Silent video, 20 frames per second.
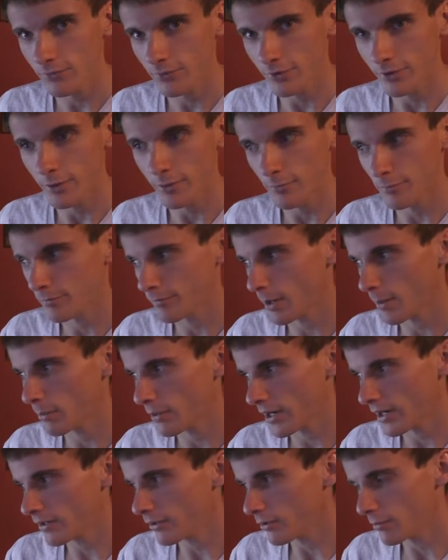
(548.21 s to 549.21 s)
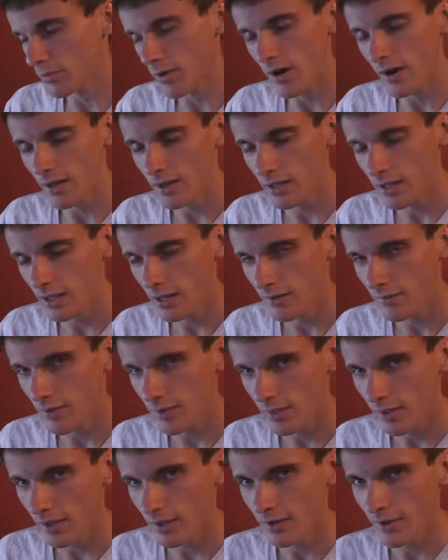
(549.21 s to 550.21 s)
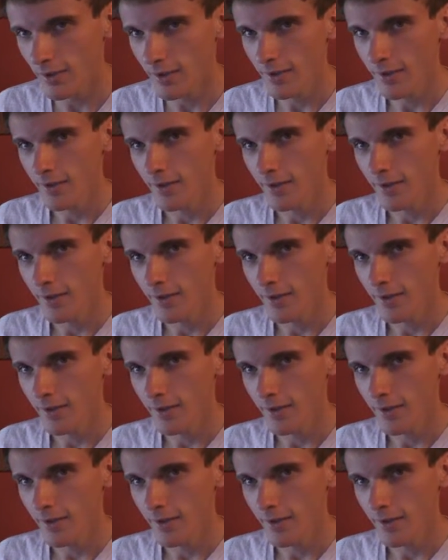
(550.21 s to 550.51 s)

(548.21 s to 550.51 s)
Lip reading: for a brand new product key and everything.